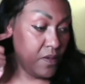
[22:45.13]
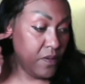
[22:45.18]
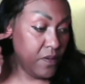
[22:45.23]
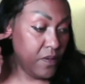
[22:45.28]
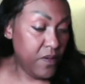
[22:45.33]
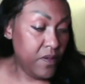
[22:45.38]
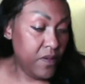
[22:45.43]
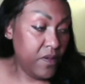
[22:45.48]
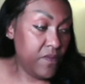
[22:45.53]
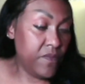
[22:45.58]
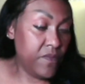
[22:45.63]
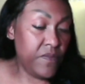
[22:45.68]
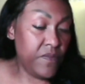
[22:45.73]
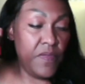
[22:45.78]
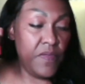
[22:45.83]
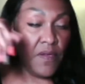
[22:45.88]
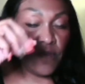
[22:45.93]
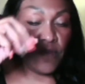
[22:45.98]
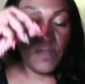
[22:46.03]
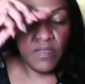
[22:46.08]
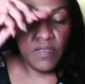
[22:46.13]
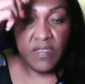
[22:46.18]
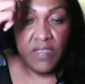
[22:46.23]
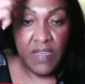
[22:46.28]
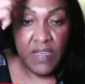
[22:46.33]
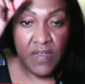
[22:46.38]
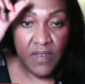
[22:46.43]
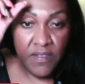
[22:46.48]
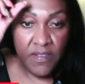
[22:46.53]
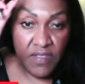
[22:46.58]
there's a
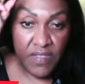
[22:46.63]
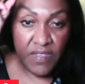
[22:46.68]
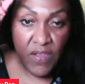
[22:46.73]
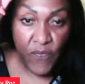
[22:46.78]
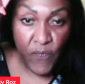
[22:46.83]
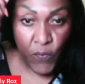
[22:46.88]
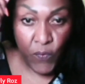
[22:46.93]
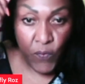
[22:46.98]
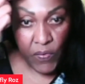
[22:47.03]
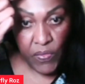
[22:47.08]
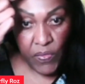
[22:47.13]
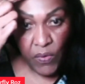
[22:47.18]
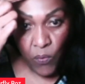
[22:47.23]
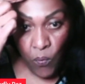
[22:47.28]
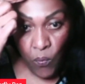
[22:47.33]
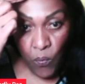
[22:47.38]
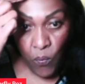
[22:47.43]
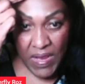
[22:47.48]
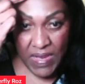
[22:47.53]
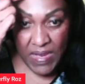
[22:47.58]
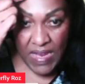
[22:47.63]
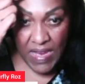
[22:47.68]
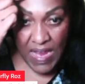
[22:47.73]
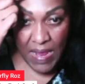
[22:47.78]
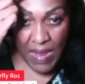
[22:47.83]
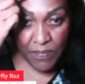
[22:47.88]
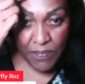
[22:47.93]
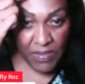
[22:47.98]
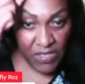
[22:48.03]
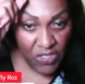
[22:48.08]
tendency for the wig cap to
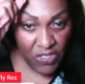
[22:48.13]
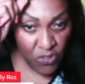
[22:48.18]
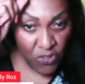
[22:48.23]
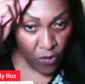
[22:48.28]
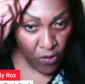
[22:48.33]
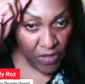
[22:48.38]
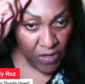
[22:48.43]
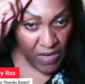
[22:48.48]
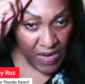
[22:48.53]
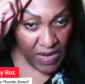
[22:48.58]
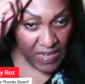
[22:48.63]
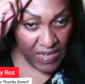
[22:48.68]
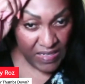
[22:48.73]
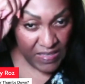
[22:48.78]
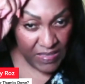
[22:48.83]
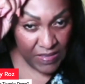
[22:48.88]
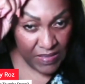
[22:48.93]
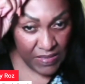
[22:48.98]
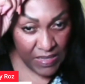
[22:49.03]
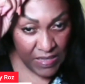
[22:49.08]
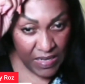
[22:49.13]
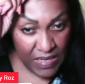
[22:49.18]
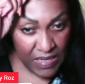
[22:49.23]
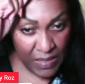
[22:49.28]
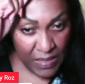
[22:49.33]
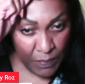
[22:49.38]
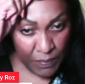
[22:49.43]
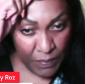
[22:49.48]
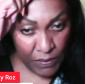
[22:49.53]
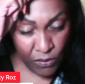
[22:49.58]
start kind of sticking up a
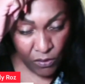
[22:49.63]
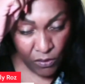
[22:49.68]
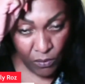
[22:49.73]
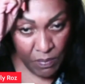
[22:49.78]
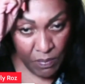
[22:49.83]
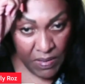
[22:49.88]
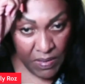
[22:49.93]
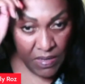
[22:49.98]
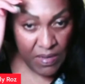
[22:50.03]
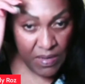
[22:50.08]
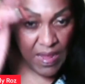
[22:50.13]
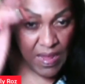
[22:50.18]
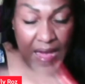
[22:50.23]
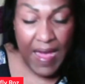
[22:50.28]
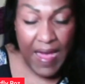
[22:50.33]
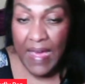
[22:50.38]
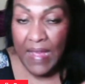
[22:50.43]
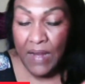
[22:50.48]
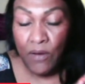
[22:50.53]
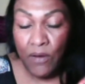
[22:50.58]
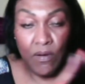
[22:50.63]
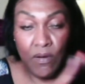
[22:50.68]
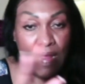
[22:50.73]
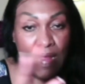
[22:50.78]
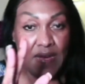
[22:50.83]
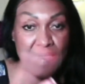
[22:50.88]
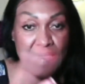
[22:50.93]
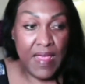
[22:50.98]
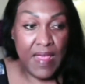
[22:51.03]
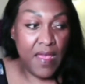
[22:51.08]
little bit. I don't like
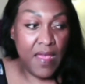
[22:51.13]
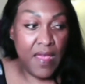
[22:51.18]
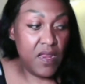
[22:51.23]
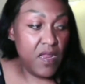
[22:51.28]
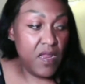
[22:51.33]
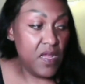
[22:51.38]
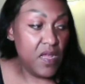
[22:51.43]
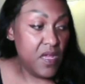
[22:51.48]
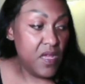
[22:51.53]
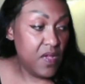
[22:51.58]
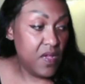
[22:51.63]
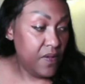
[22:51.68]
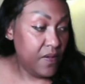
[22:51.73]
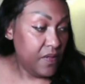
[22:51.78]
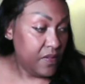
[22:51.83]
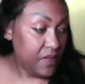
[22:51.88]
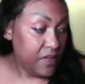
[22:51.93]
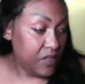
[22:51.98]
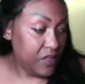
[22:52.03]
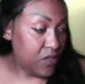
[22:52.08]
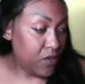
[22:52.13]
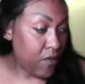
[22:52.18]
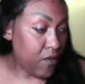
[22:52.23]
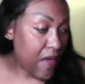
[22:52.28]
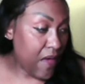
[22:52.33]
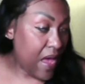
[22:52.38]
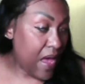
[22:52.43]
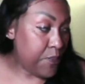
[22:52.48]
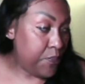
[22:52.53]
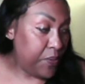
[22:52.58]
that. So I
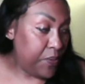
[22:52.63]
put